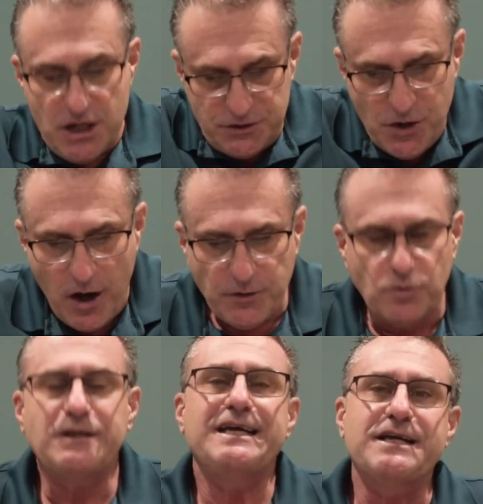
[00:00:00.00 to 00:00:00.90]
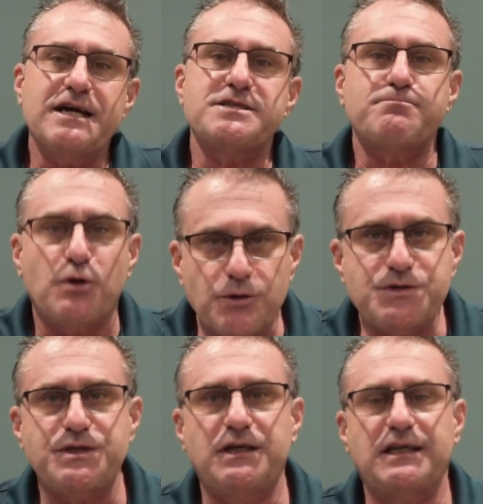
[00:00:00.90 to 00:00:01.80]
Not only in us
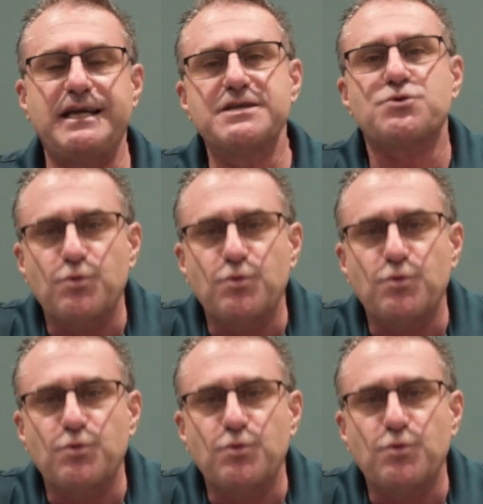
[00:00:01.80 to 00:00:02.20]
personally as